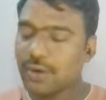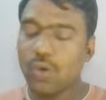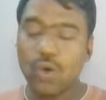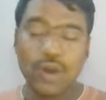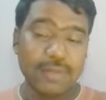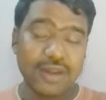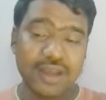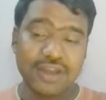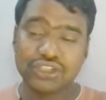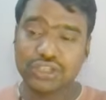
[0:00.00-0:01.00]
or whole
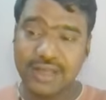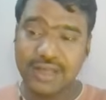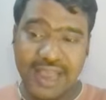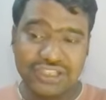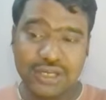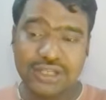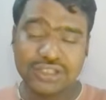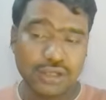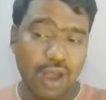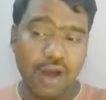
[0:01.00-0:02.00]
America region, Asia
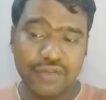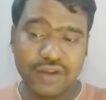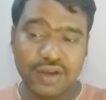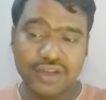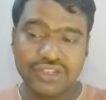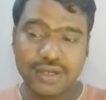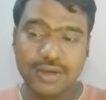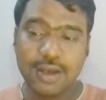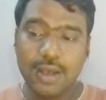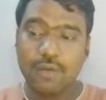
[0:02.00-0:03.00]
region, Africa
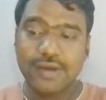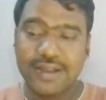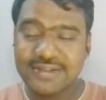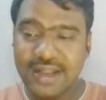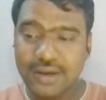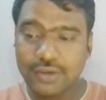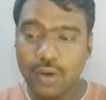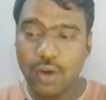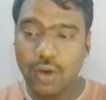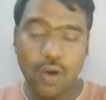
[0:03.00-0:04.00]
region. We can select
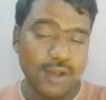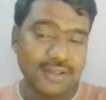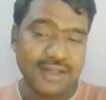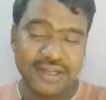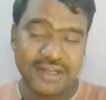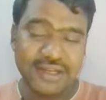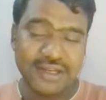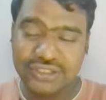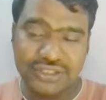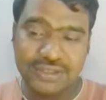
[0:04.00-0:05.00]
all the region,
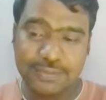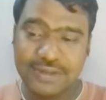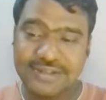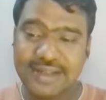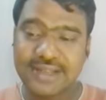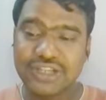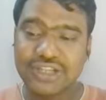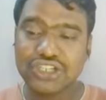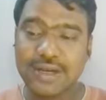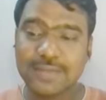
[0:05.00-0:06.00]
just simply select the
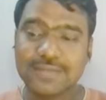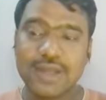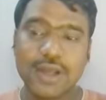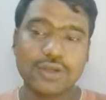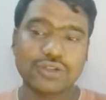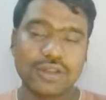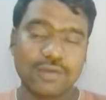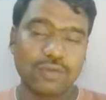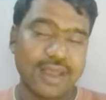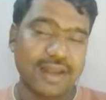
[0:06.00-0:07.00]
region so
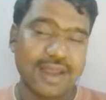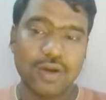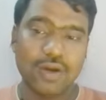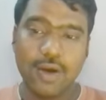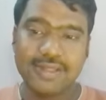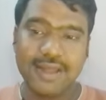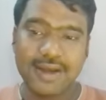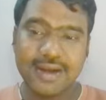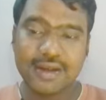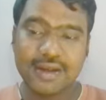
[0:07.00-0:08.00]
that we can get all the
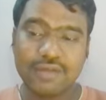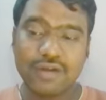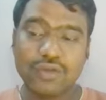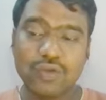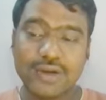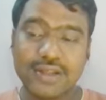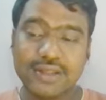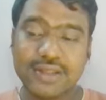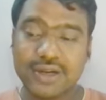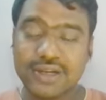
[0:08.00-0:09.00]
data relevant to
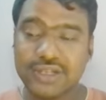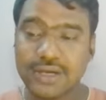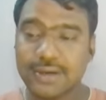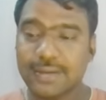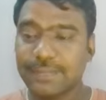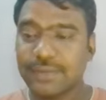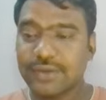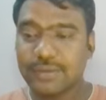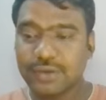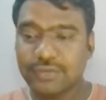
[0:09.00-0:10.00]
that region.
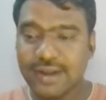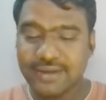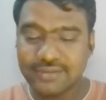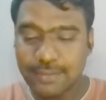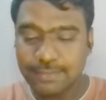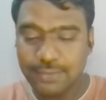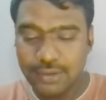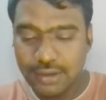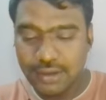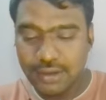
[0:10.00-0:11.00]
Suppose for
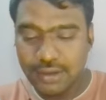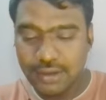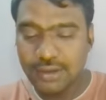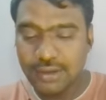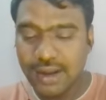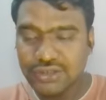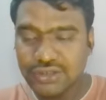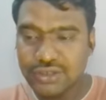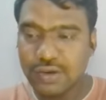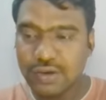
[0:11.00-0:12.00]
example, here I
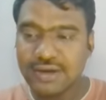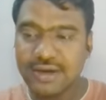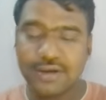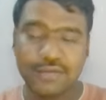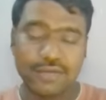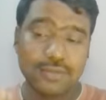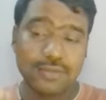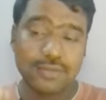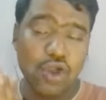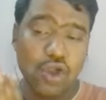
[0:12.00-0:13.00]
just want data from
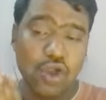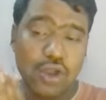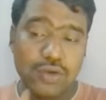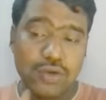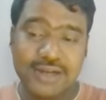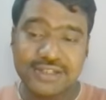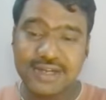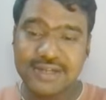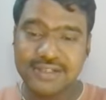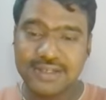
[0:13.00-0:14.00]
United
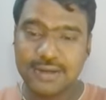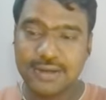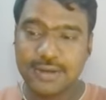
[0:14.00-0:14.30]
States.